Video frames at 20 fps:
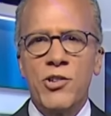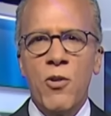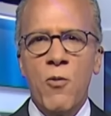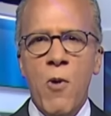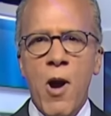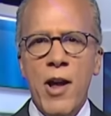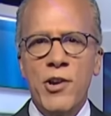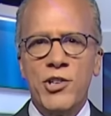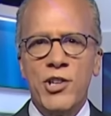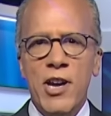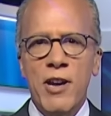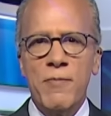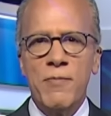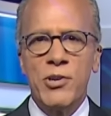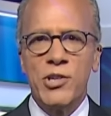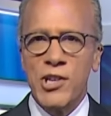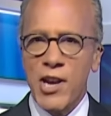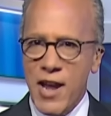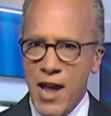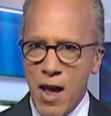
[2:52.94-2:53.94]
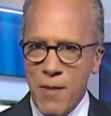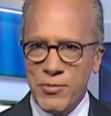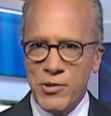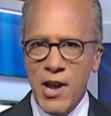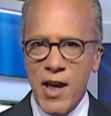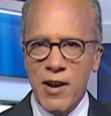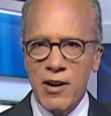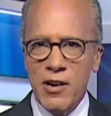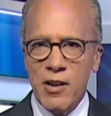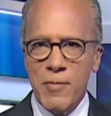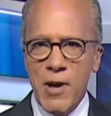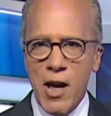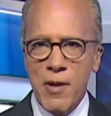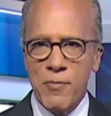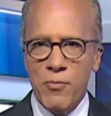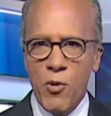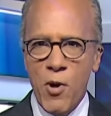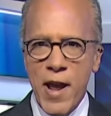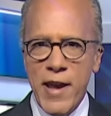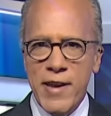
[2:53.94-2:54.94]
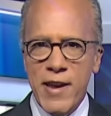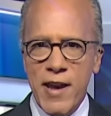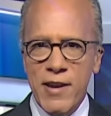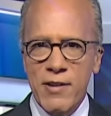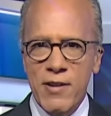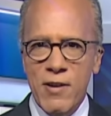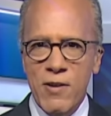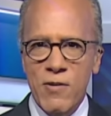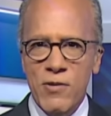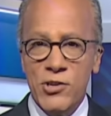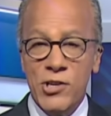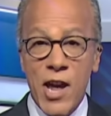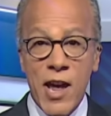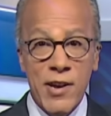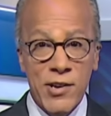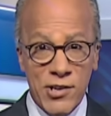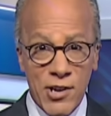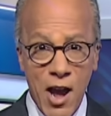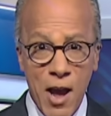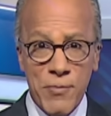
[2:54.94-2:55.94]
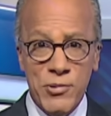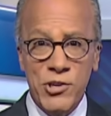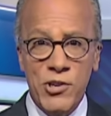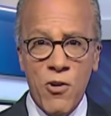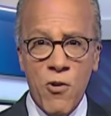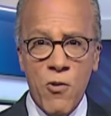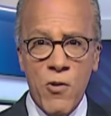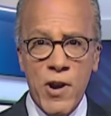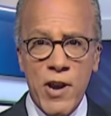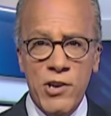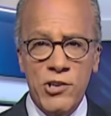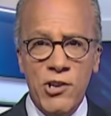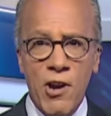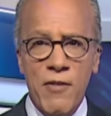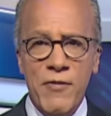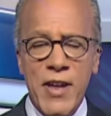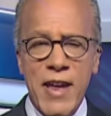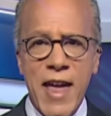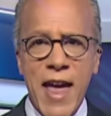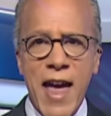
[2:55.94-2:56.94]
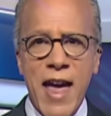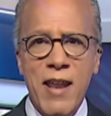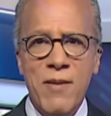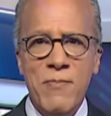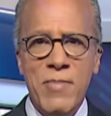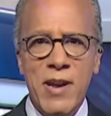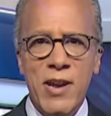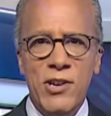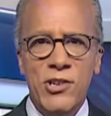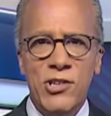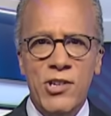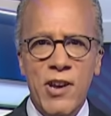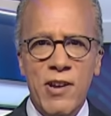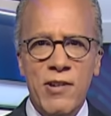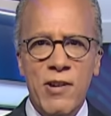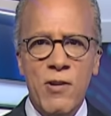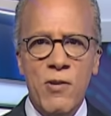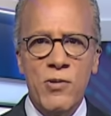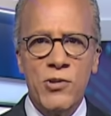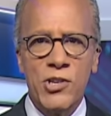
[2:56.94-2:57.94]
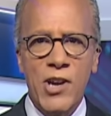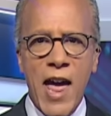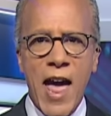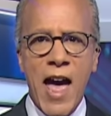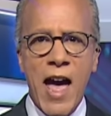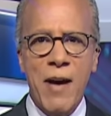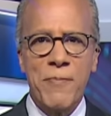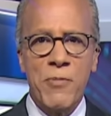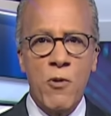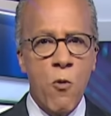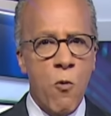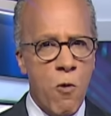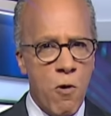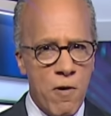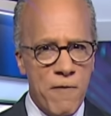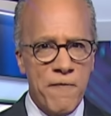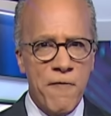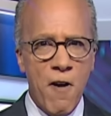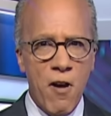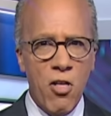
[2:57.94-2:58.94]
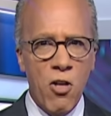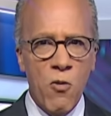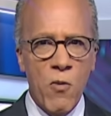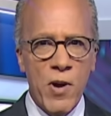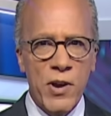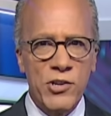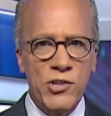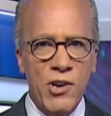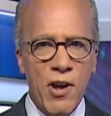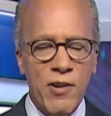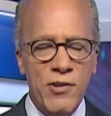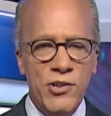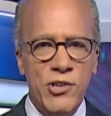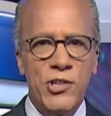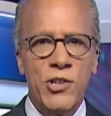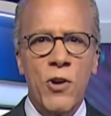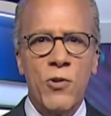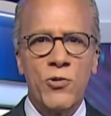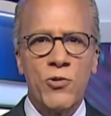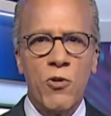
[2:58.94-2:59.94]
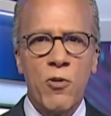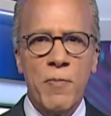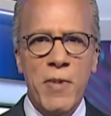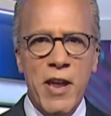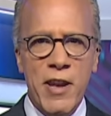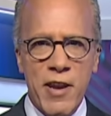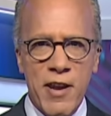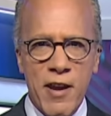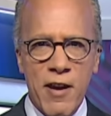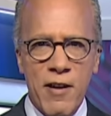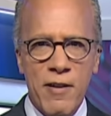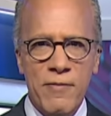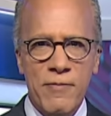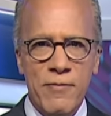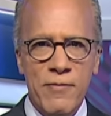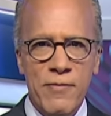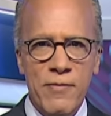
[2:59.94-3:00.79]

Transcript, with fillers: for watching. Stay updated about breaking news and top stories on the NBC News app or follow us on social media.